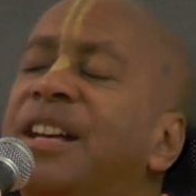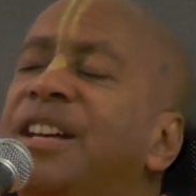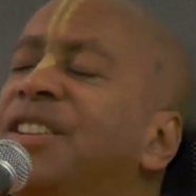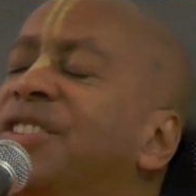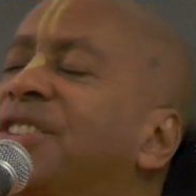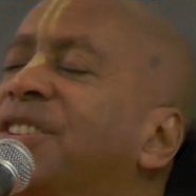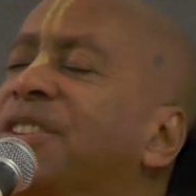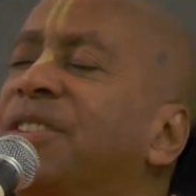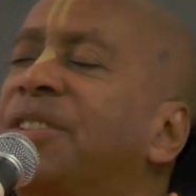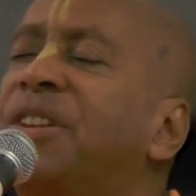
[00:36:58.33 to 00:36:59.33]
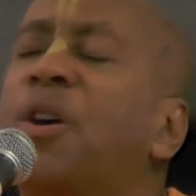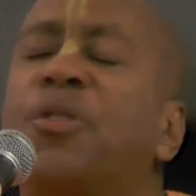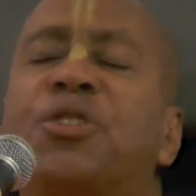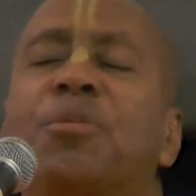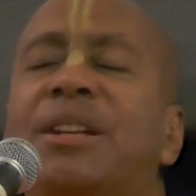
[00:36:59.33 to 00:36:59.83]
is the
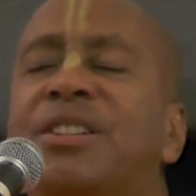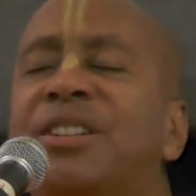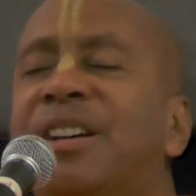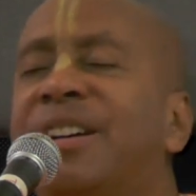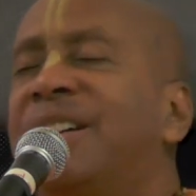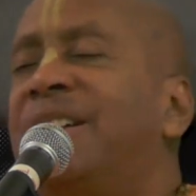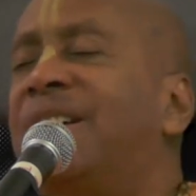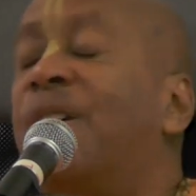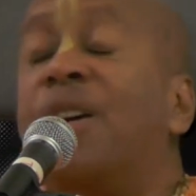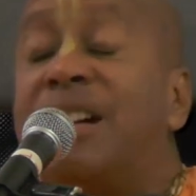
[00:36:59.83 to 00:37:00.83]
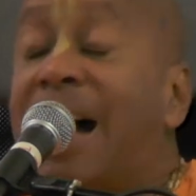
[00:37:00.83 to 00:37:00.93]
ultimate, or